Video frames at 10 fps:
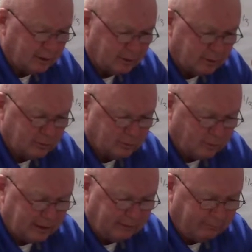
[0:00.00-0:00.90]

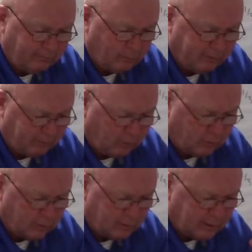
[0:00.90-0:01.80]

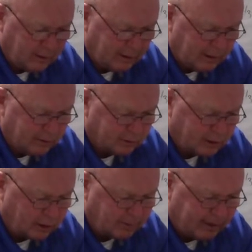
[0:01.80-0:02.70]
220.44 just
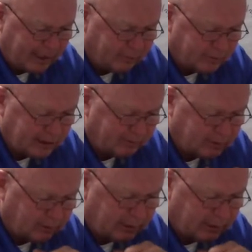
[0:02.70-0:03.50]
talks about receptacle